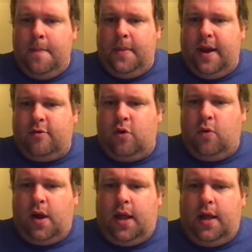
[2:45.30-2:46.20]
but after a
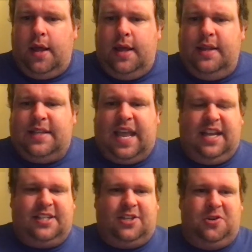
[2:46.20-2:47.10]
while, it
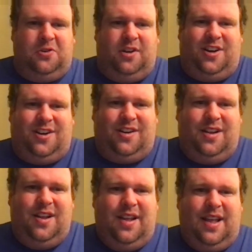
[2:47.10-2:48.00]
takes too long,
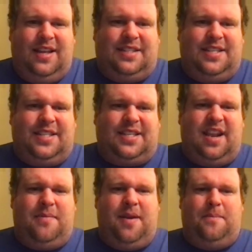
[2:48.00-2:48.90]
as this is going
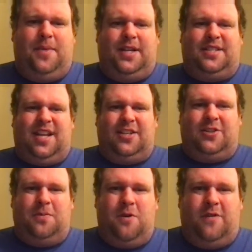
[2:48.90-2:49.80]
to be a much
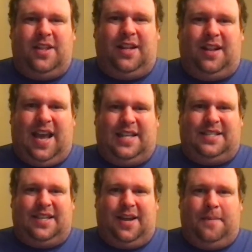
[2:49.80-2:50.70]
denser movie than last
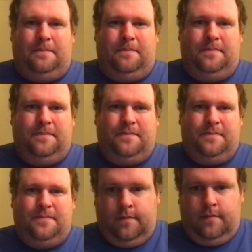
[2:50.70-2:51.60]
time.
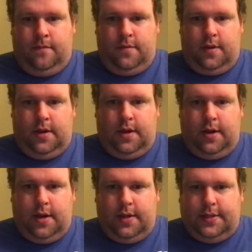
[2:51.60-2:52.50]
In
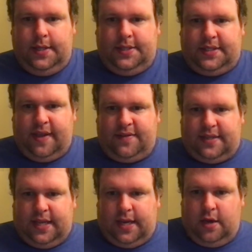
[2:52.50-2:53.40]

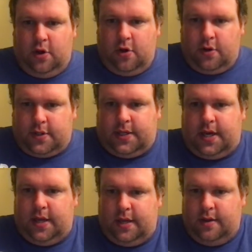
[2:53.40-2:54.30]
1917, New York
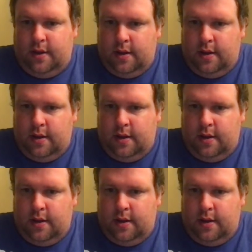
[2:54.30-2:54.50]
City,